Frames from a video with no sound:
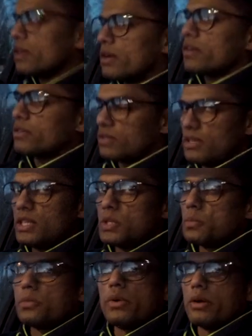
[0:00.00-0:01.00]
Because this
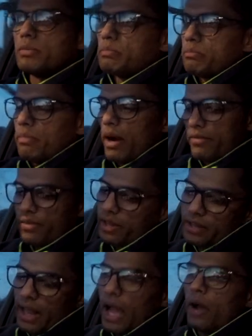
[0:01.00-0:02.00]
one, I
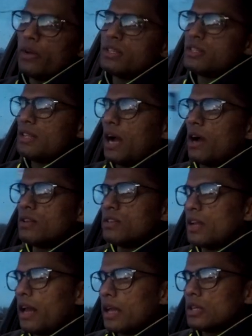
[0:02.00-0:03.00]
think now is down
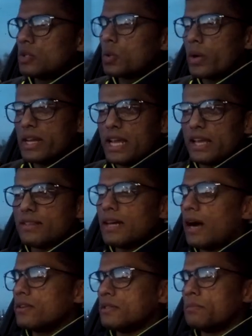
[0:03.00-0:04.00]
to like
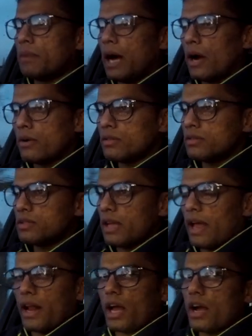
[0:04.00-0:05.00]
£28,000,
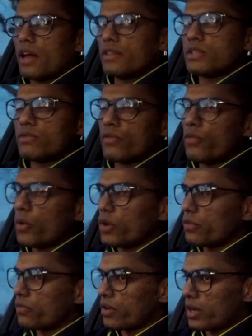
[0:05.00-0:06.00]
and I got this for
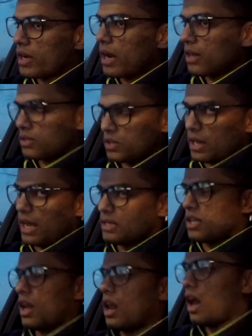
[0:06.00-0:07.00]
43, guys. So that's
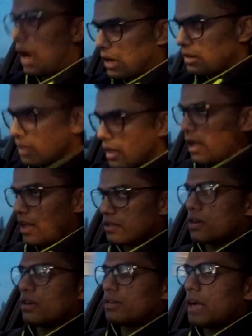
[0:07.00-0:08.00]
a lot has
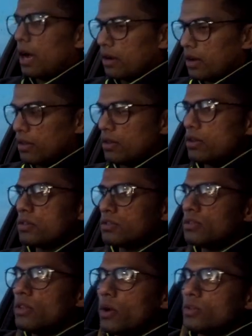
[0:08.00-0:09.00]
gone down in
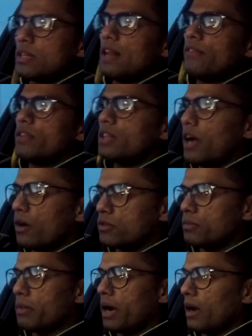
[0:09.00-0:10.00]
just those
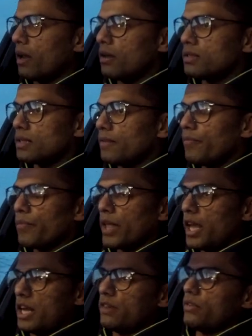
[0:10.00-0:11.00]
11,000 miles.
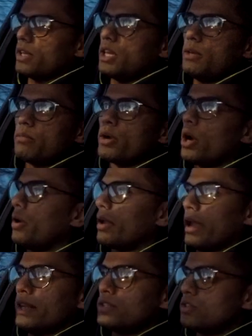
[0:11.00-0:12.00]
And if we keep going,
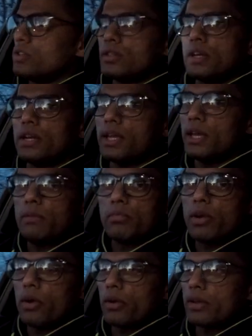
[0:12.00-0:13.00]
it's just going to keep
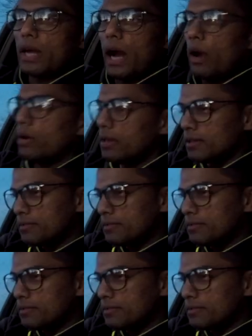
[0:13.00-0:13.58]
going down.